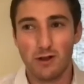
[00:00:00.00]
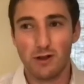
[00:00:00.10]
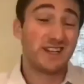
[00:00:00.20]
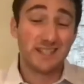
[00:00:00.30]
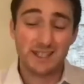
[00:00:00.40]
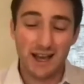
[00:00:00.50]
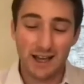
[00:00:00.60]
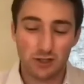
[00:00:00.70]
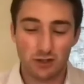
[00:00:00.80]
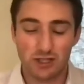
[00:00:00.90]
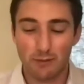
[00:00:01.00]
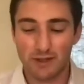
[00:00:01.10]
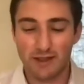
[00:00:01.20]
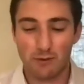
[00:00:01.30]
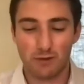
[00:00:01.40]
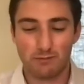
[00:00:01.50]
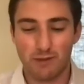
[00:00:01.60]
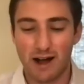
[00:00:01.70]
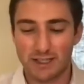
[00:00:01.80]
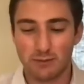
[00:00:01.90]
reset or something that would
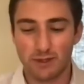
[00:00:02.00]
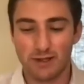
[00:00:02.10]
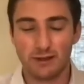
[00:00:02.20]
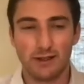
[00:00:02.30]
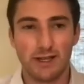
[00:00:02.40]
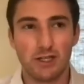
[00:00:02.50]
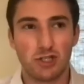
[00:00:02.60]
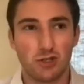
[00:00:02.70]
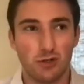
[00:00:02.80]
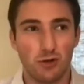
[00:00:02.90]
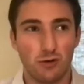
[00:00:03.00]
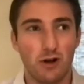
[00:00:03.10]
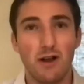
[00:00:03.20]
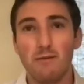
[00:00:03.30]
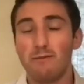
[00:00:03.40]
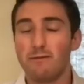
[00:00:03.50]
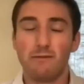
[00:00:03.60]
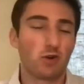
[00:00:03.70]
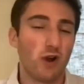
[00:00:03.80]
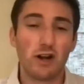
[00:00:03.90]
possibly lead to
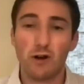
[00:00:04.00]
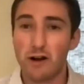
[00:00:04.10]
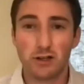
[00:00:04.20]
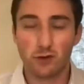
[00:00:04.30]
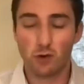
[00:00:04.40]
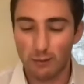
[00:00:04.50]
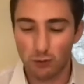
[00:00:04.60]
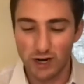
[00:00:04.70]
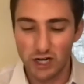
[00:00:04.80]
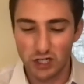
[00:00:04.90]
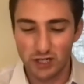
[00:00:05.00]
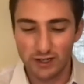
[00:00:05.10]
greater areas of cooperation?